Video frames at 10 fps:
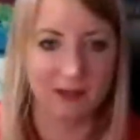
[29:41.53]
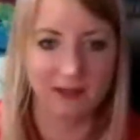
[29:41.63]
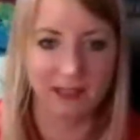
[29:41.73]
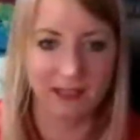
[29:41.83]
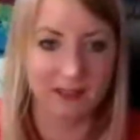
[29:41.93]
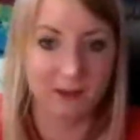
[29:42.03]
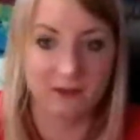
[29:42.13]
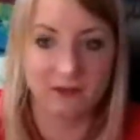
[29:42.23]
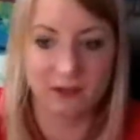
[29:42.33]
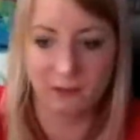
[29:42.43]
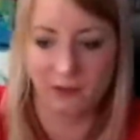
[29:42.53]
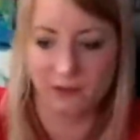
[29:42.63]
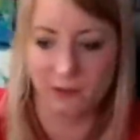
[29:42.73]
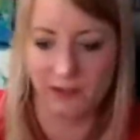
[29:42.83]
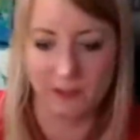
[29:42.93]
Like, I don't even do
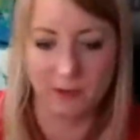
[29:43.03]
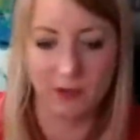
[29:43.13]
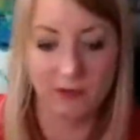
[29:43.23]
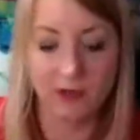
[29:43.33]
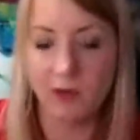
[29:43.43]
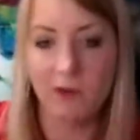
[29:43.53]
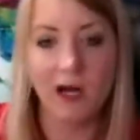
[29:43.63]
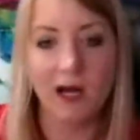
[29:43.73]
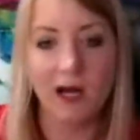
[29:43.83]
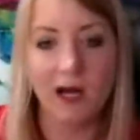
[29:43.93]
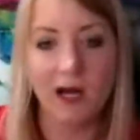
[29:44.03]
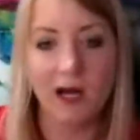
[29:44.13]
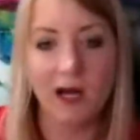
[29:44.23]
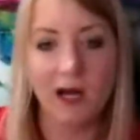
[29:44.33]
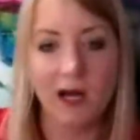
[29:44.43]
one-to-one anymore. I've got no qualms in
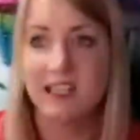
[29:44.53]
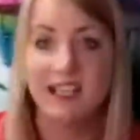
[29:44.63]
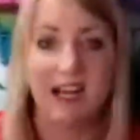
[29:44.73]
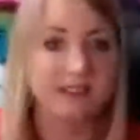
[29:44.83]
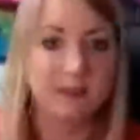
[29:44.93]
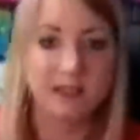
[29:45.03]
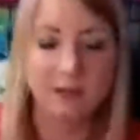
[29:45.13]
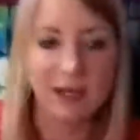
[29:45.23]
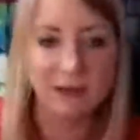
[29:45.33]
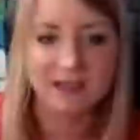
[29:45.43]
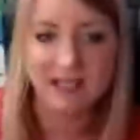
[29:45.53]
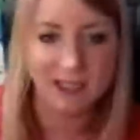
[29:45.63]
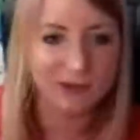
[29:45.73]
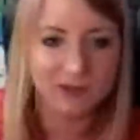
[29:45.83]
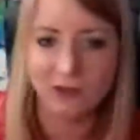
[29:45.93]
saying I did £1 million in
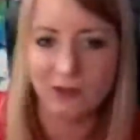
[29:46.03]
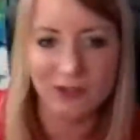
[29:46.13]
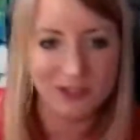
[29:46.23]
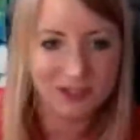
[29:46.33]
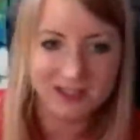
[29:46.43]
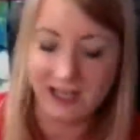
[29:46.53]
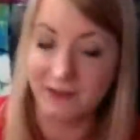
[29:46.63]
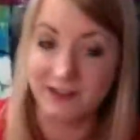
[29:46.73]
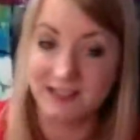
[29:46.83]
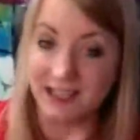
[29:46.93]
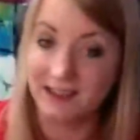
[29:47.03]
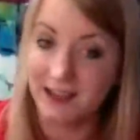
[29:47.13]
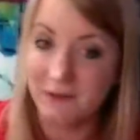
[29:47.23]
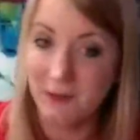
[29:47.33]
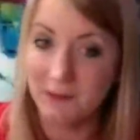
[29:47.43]
sales orders. Have to say
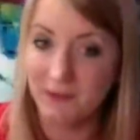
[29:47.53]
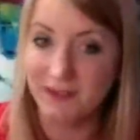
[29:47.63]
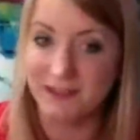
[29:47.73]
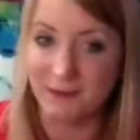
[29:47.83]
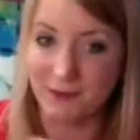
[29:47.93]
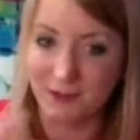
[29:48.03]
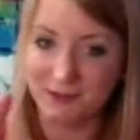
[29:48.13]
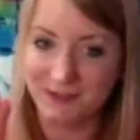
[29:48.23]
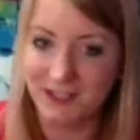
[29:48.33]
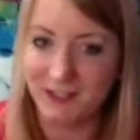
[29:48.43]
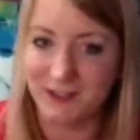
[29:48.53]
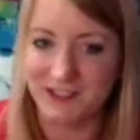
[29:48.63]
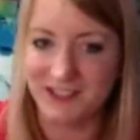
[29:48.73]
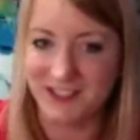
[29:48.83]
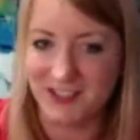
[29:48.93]
that, remember, because everyone
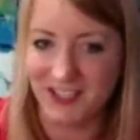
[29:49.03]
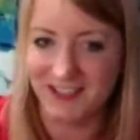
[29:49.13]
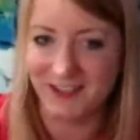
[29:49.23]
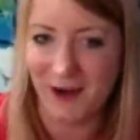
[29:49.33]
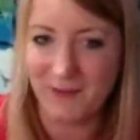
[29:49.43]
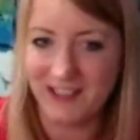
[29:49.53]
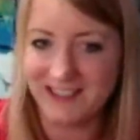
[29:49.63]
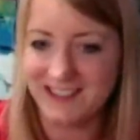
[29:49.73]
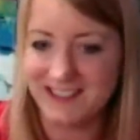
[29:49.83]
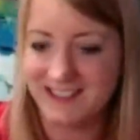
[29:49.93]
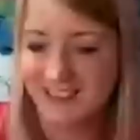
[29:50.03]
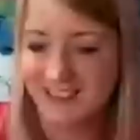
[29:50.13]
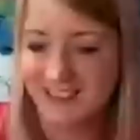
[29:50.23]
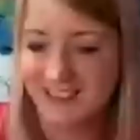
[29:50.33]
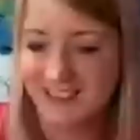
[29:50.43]
loses their shit in the
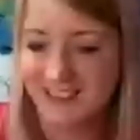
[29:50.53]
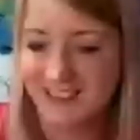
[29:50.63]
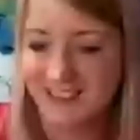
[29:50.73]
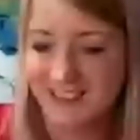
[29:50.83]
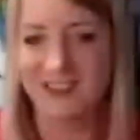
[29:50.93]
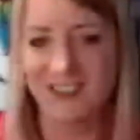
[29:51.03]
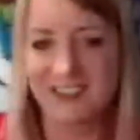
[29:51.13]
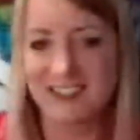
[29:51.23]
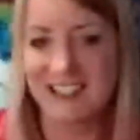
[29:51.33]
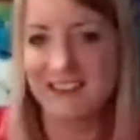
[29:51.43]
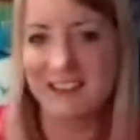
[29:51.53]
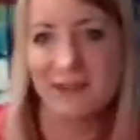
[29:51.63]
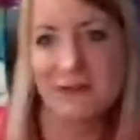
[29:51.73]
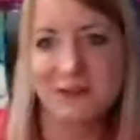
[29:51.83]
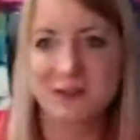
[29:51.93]
comments. Because they're like, do you not understand the
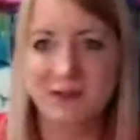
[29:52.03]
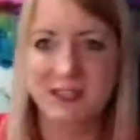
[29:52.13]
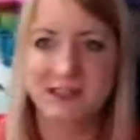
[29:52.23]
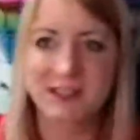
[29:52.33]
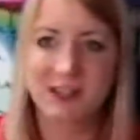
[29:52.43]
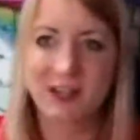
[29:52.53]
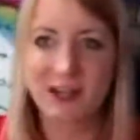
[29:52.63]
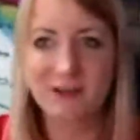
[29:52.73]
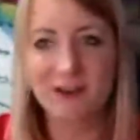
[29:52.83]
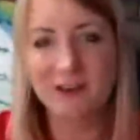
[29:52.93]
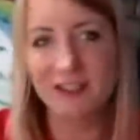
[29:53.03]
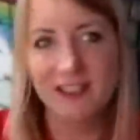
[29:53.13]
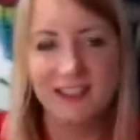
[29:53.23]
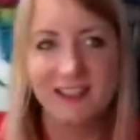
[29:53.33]
difference between turnover and